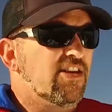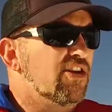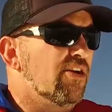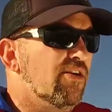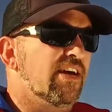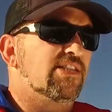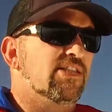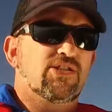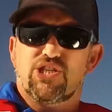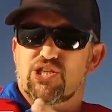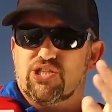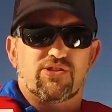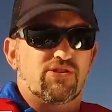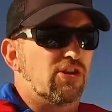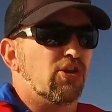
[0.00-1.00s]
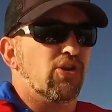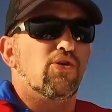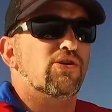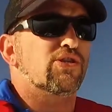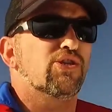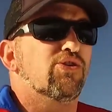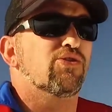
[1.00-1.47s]
you know, it just
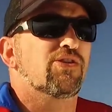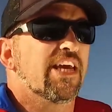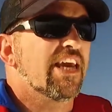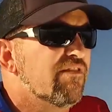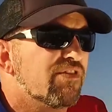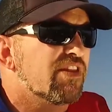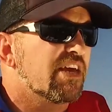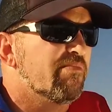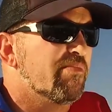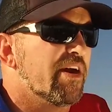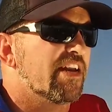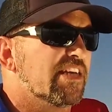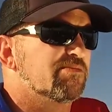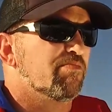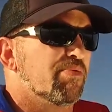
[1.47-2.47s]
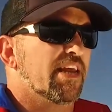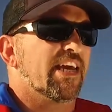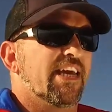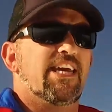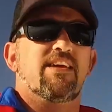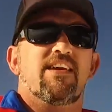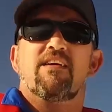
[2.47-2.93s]
looks good, everything about it's
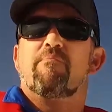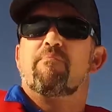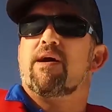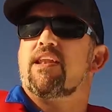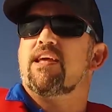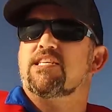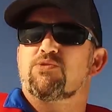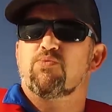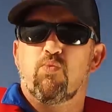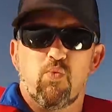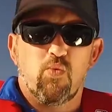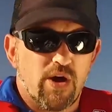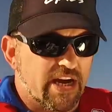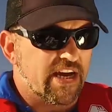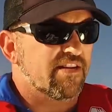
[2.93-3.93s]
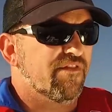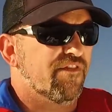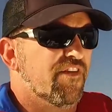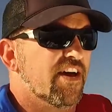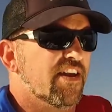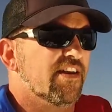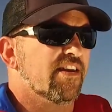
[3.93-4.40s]
blingy, but it's wicked
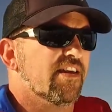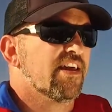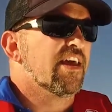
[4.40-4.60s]
fun.